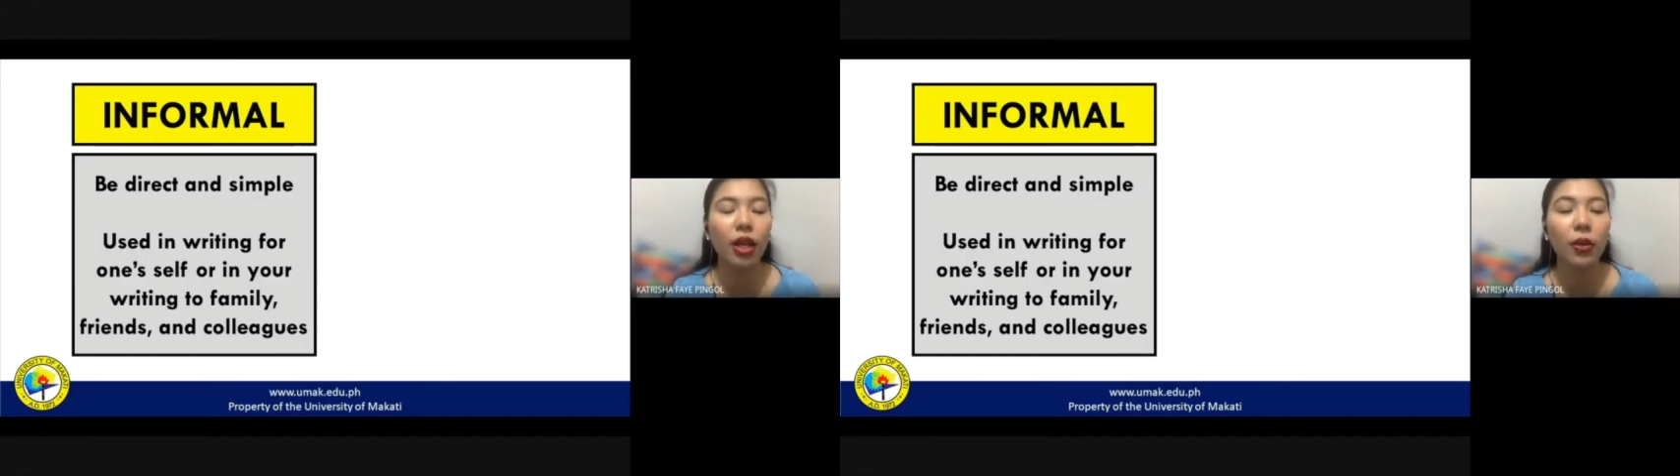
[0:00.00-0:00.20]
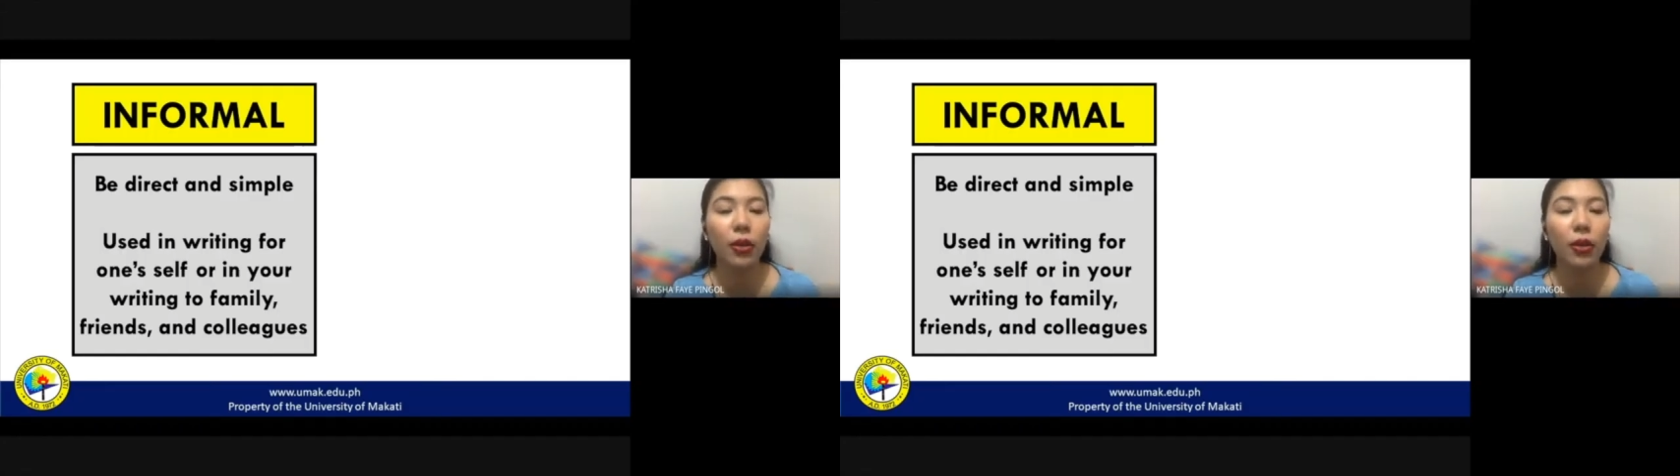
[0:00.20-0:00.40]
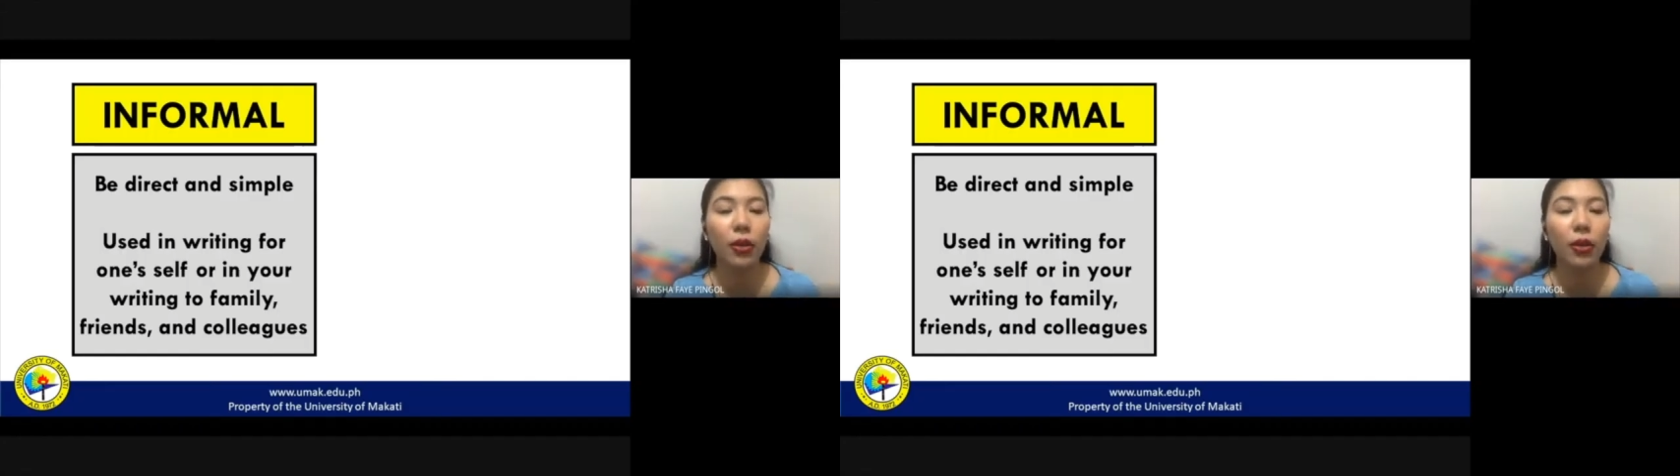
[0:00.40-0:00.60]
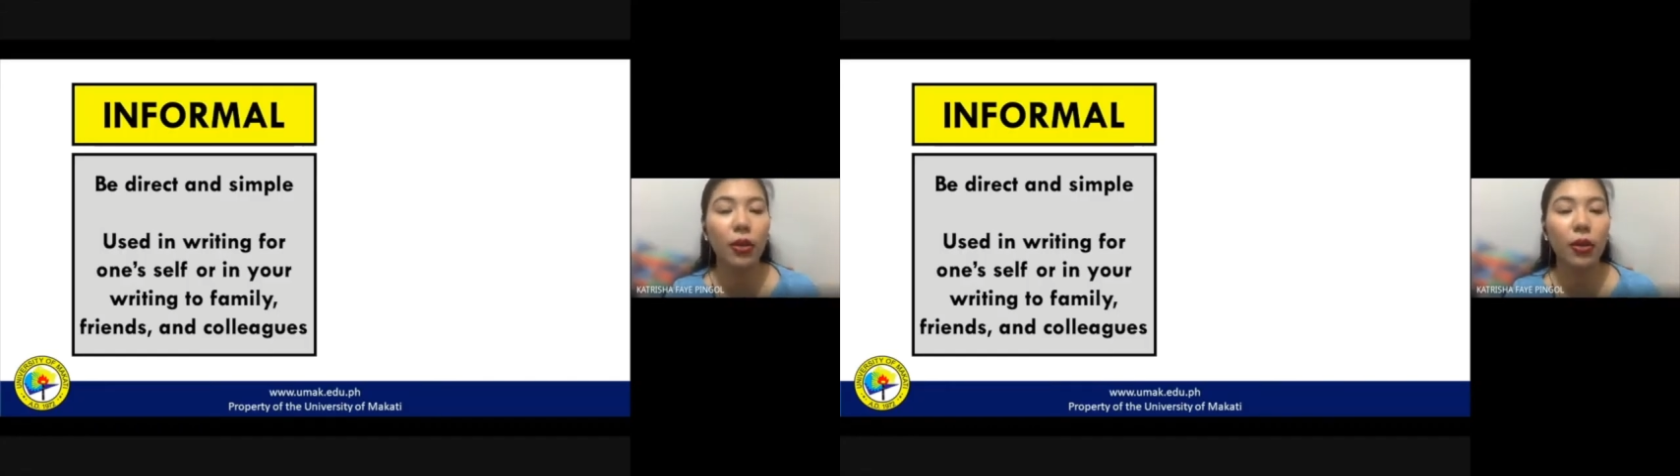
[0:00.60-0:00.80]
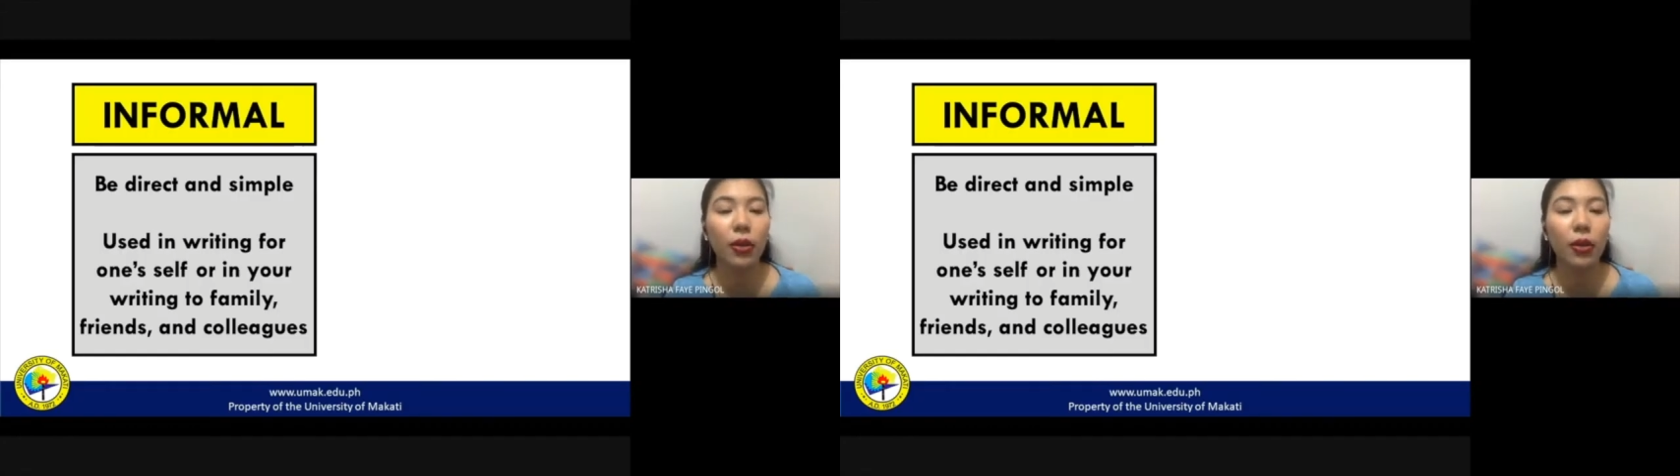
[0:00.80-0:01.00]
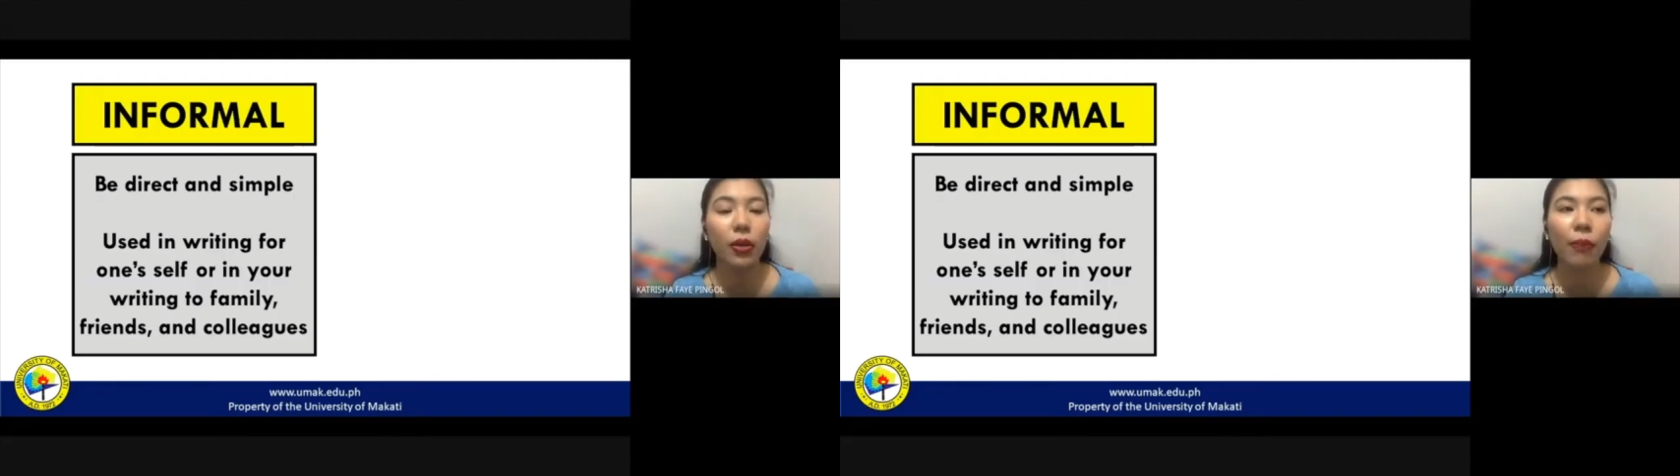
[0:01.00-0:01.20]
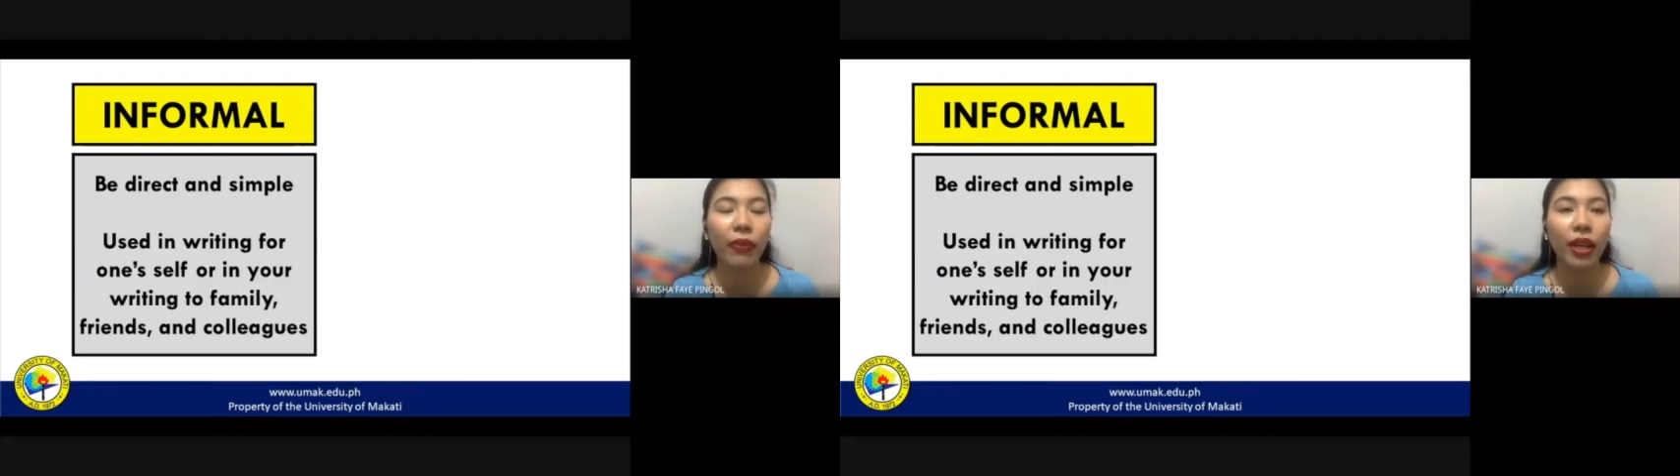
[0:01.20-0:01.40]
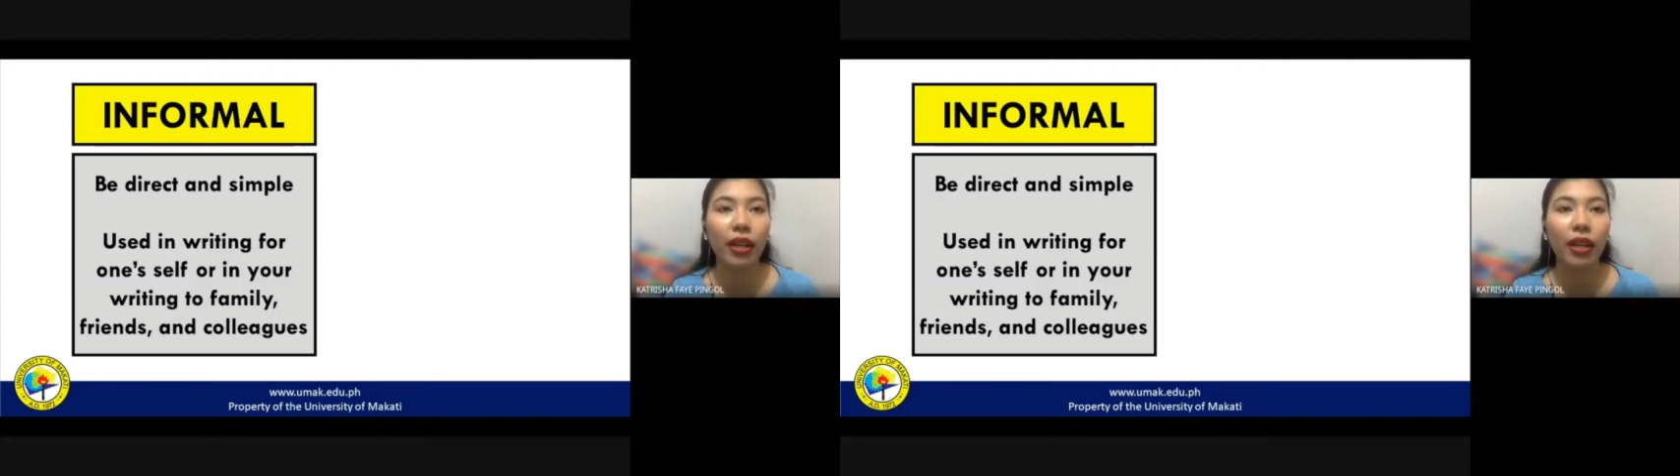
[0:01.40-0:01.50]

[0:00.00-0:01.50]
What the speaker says: Okay, so